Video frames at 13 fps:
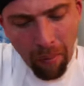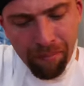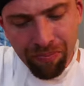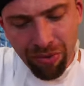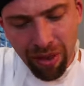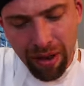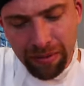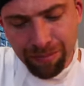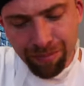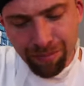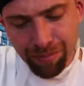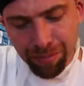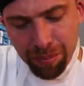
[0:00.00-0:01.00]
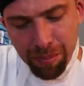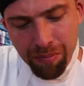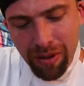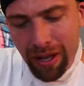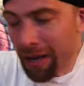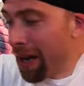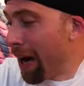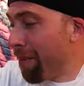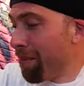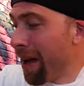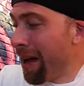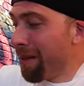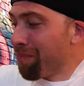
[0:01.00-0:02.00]
Mm. Yeah,
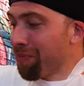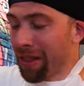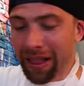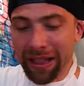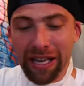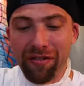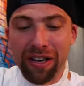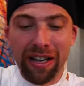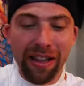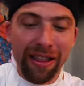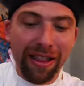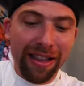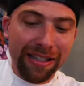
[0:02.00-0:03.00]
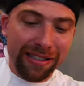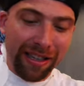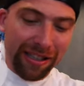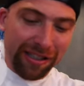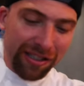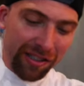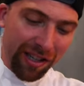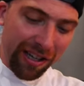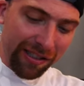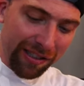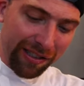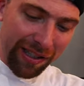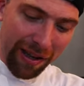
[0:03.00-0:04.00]
I'm not leaving this delicious
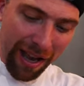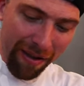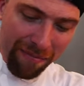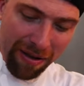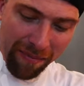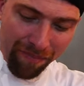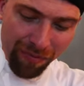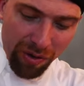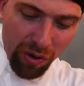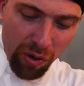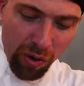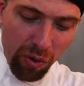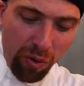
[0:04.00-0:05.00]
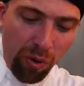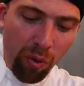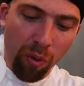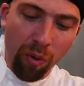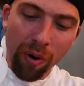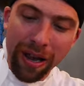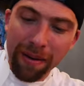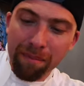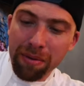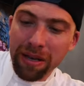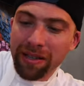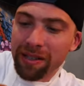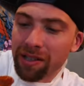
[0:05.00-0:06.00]
sausage. They gave me two great
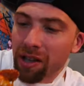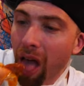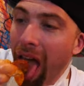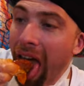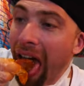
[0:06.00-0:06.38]
pieces.